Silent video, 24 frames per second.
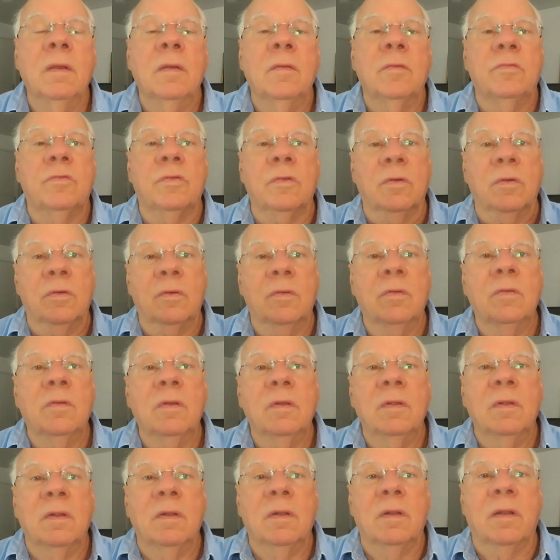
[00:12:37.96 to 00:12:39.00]
So
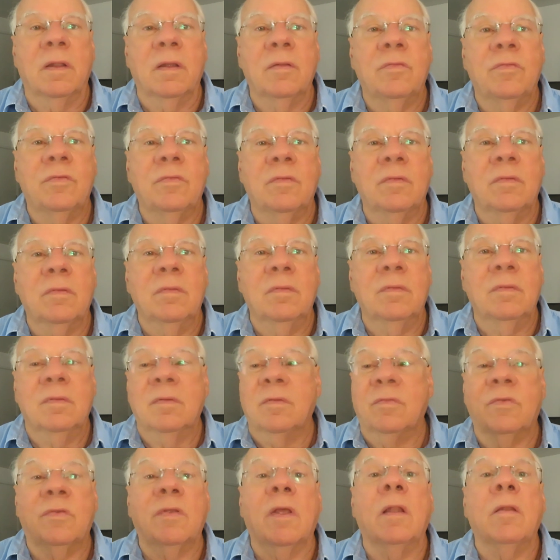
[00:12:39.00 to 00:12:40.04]
let's
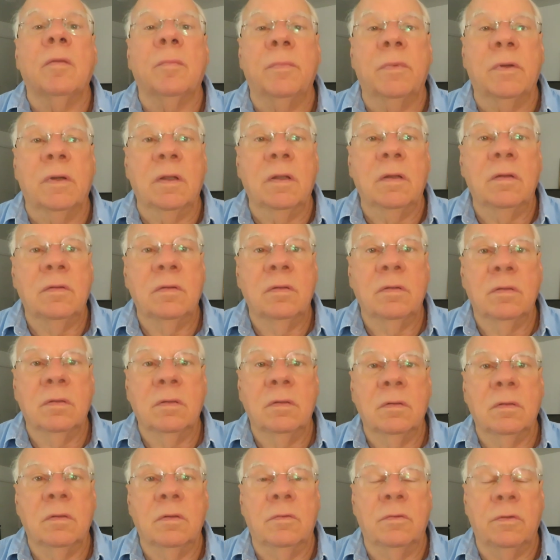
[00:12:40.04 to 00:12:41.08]
celebrate
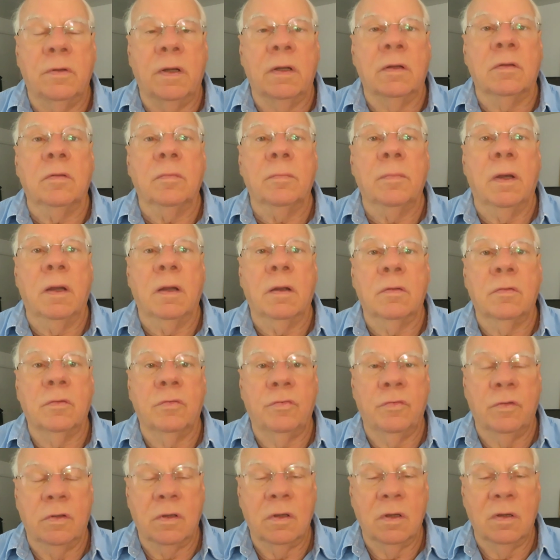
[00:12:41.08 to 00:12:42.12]
direct
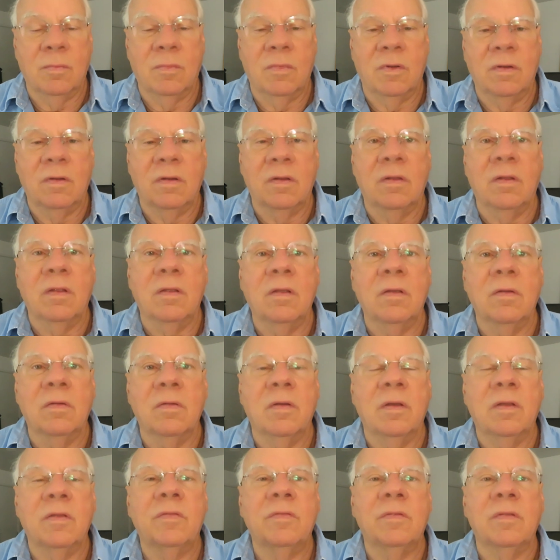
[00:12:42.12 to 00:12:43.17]
democracy coming to the
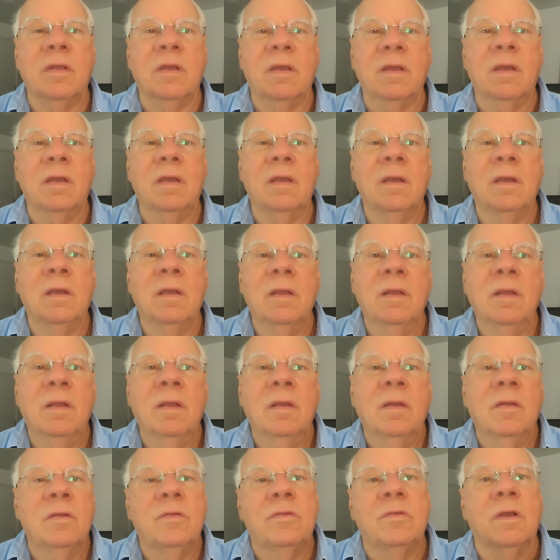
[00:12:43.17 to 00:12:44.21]
USA.
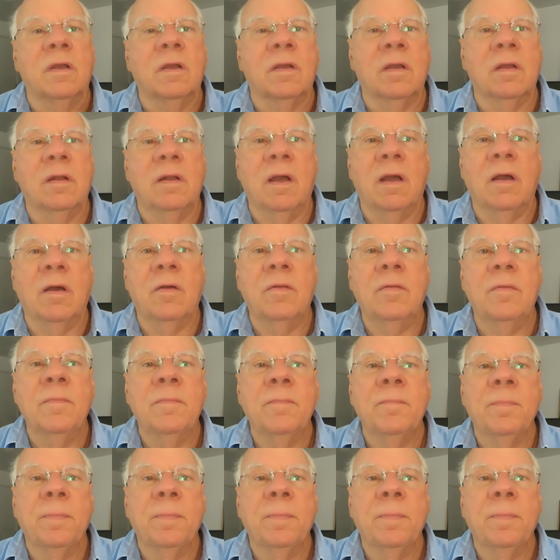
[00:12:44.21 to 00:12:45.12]
Check it out.